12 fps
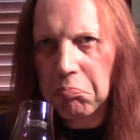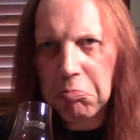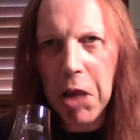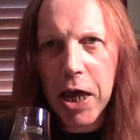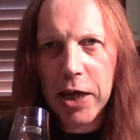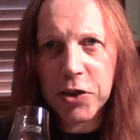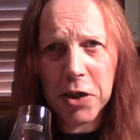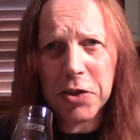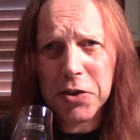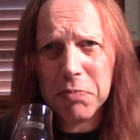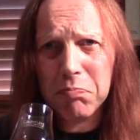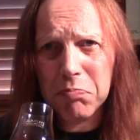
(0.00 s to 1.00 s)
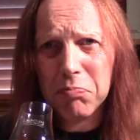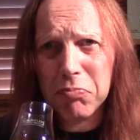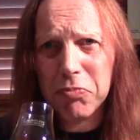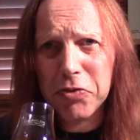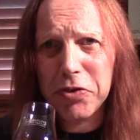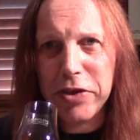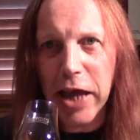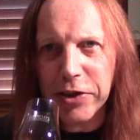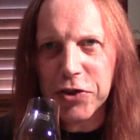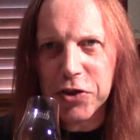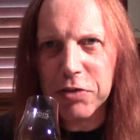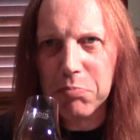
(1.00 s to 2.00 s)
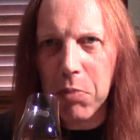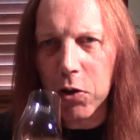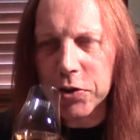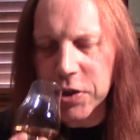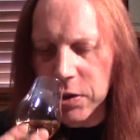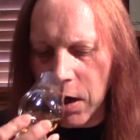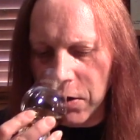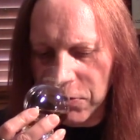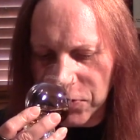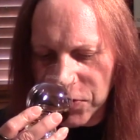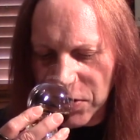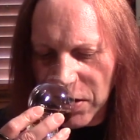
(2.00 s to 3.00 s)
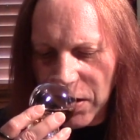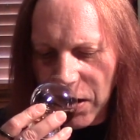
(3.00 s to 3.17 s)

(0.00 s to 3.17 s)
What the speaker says: That's a dense and malty nose.